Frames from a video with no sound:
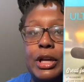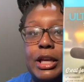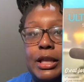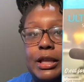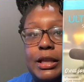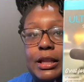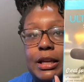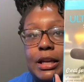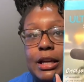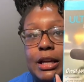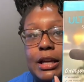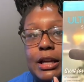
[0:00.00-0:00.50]
and
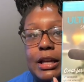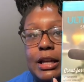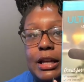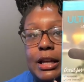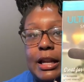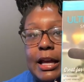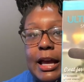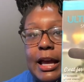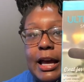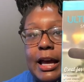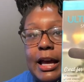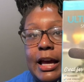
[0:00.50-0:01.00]
then it
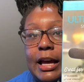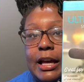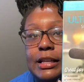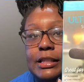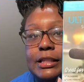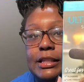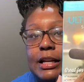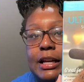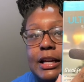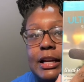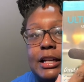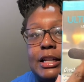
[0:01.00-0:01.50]

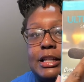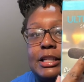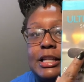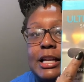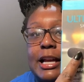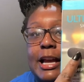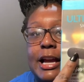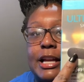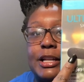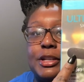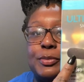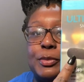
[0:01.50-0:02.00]
has like an
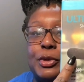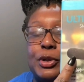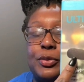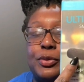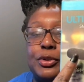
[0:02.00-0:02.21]
attachment